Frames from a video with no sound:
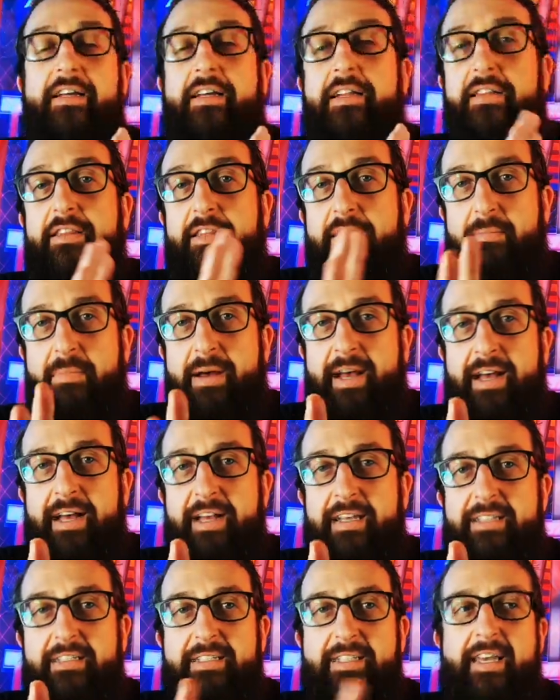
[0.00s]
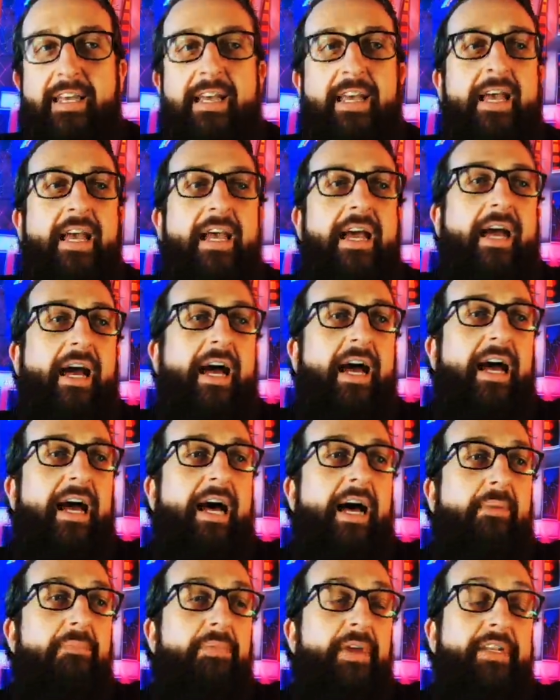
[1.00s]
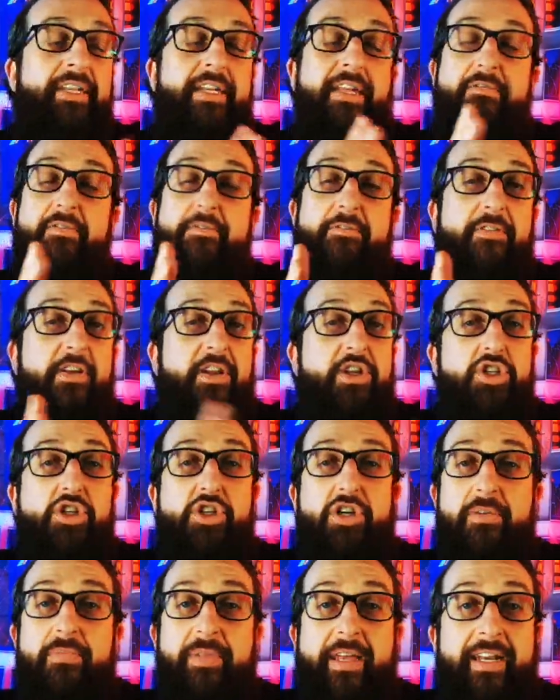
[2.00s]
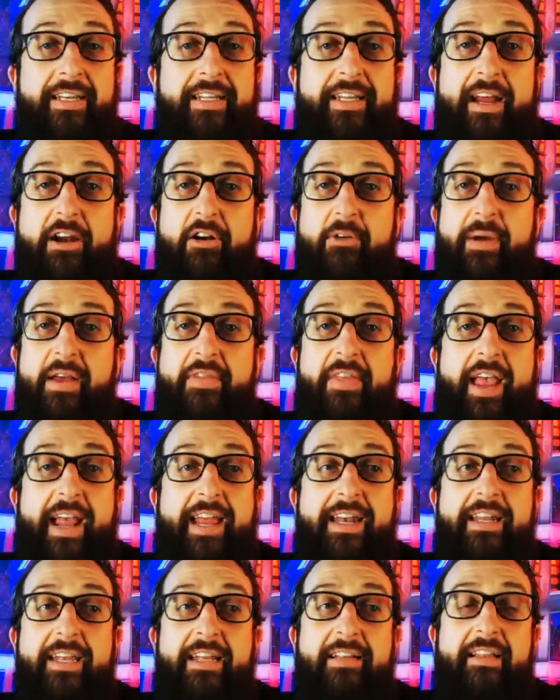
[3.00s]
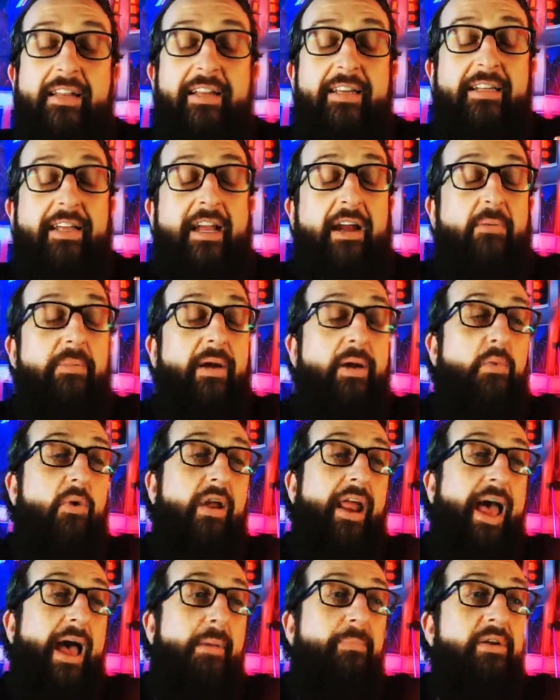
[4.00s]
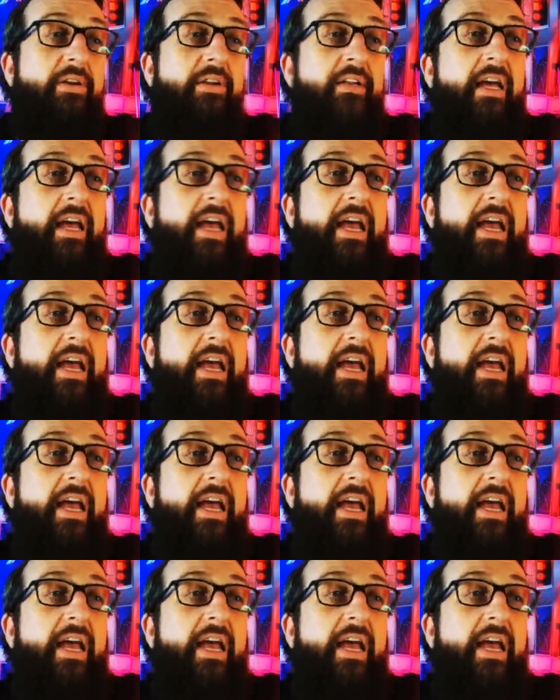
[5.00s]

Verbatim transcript: the mask. Um, they didn't even finish. They didn't care about the ending. They didn't care about what happened.